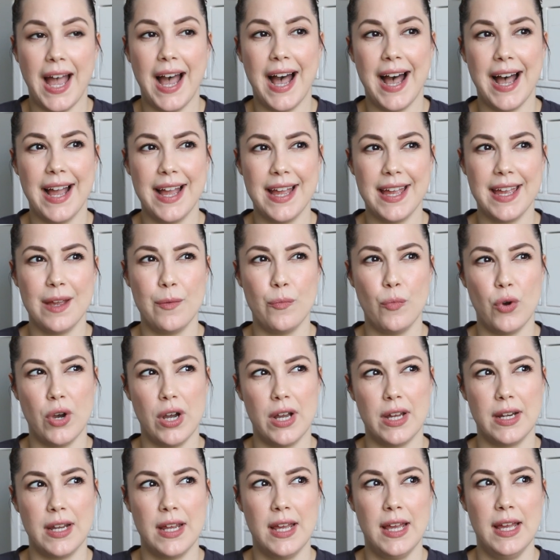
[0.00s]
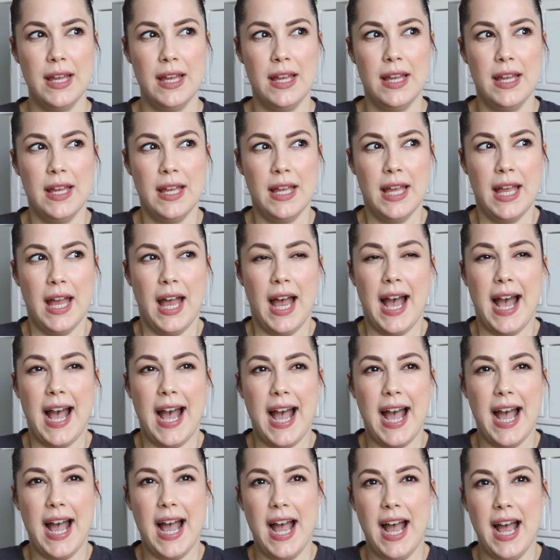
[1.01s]
I am one
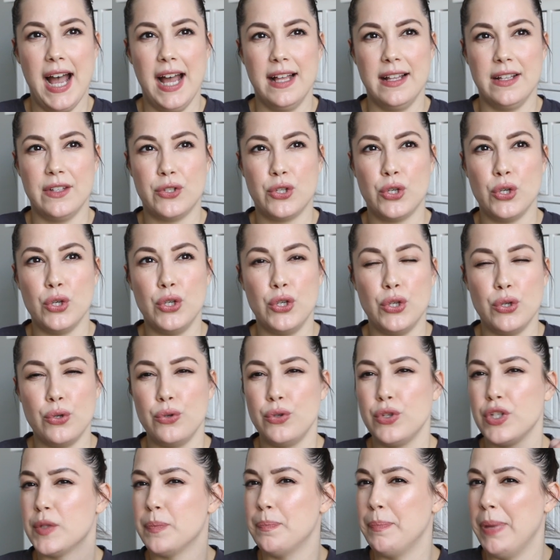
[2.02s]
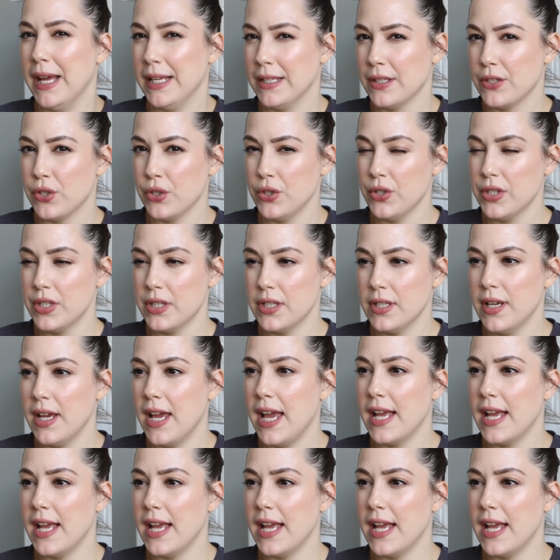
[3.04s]
to use pencils